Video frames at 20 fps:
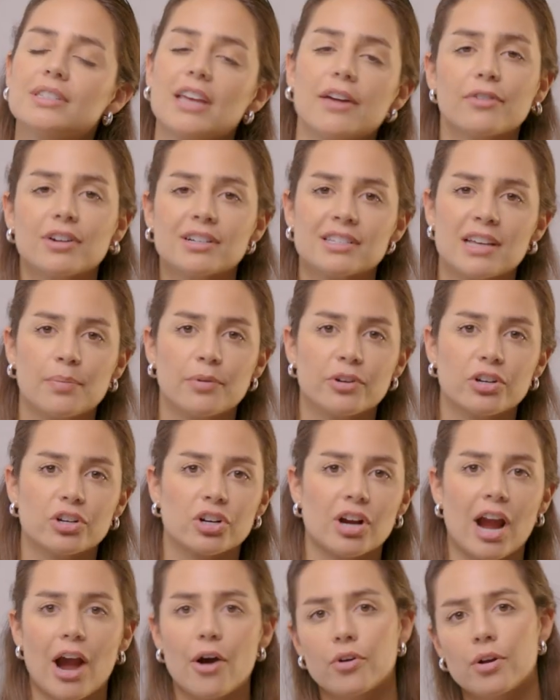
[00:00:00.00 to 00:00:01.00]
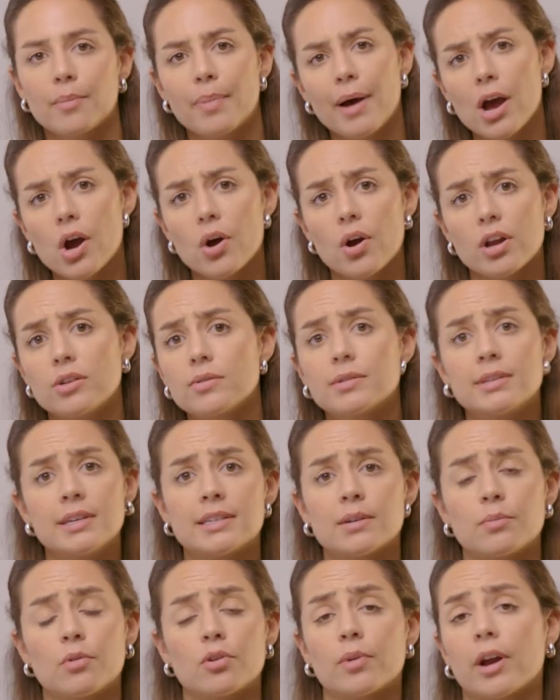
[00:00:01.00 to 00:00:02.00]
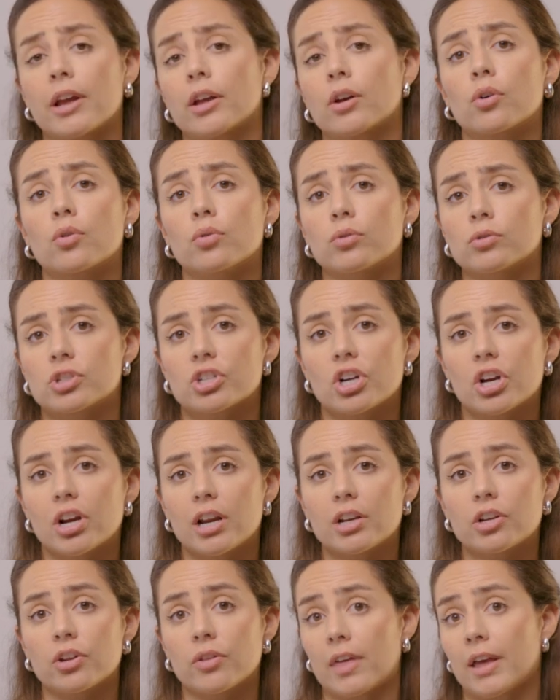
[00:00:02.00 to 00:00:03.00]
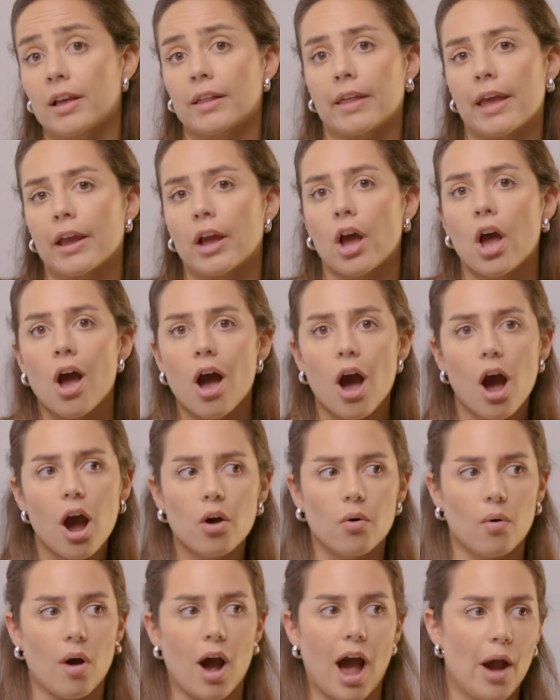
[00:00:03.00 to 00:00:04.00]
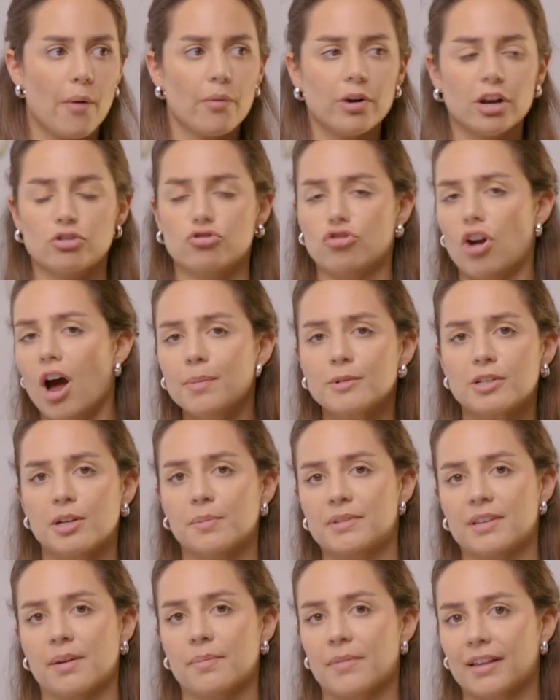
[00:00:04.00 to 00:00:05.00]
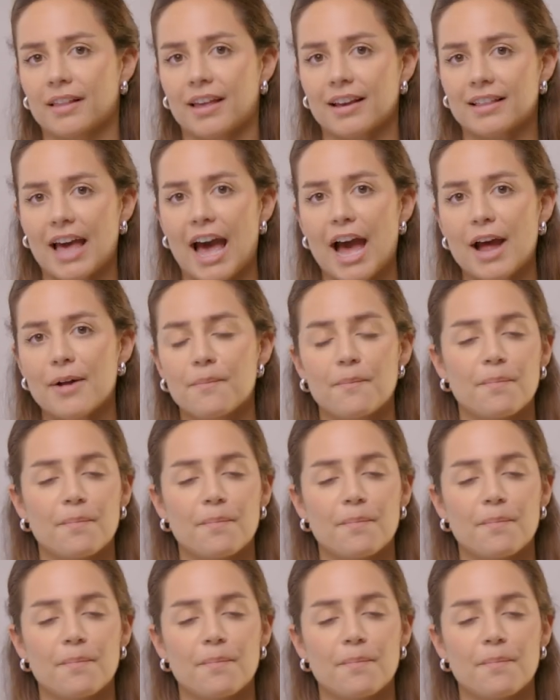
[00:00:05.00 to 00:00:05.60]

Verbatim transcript: say for example, you're out and about and you see someone wearing a cool shirt and you think like, oh, I wanna drop ship something like that.